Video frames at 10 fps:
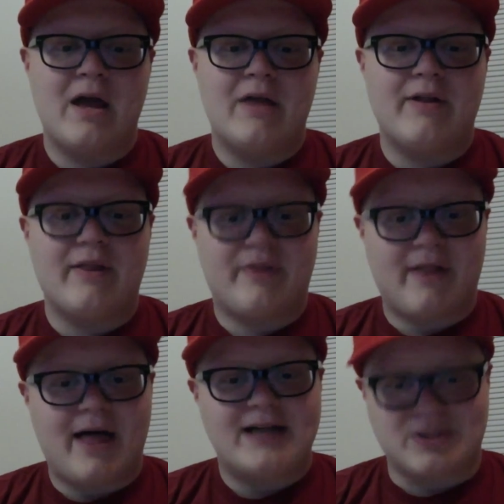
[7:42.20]
the
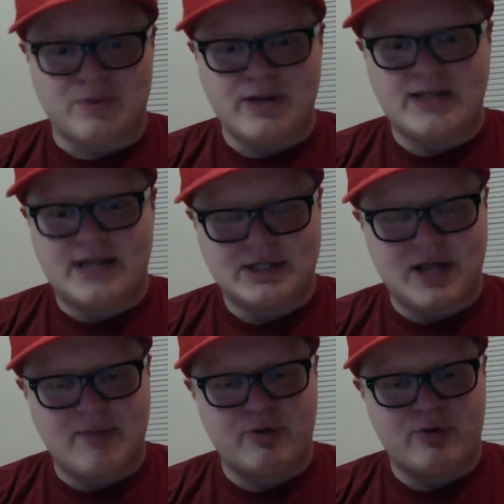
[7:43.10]
last 3 test
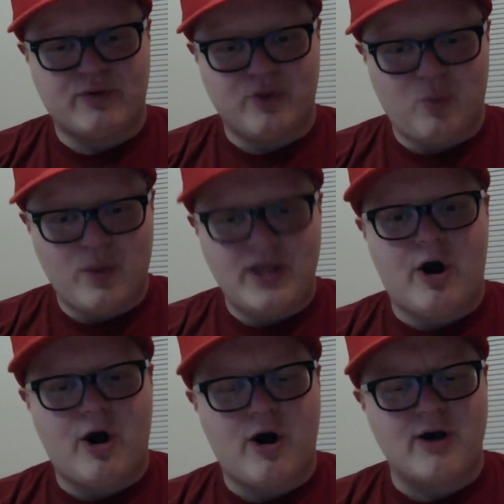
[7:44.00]
chambers for the week
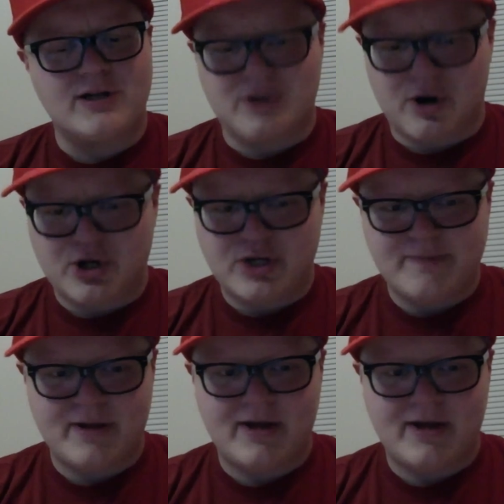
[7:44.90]
are Starship,